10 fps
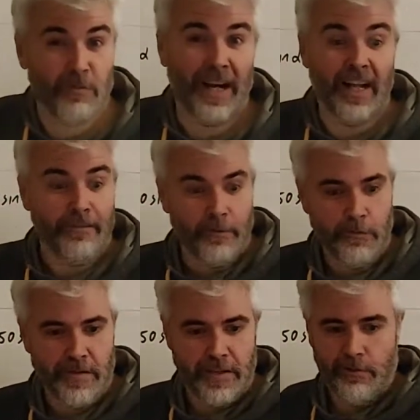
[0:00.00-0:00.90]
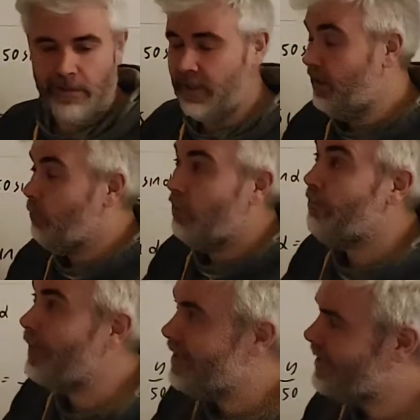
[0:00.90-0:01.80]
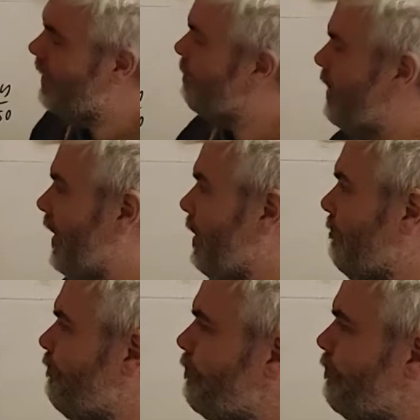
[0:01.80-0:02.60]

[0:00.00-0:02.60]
us what alpha was equal to, it would have been the same thing.